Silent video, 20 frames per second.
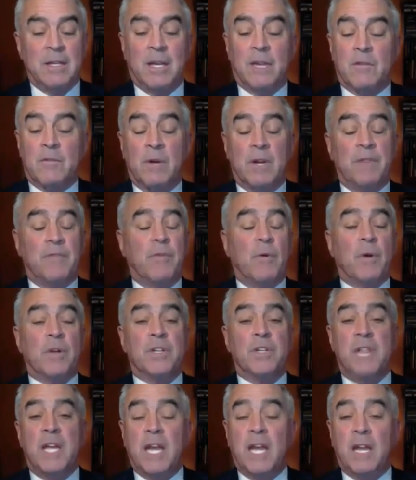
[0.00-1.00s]
In
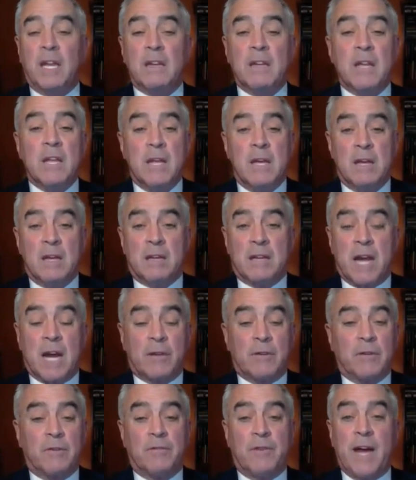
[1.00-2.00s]
2014, Dr.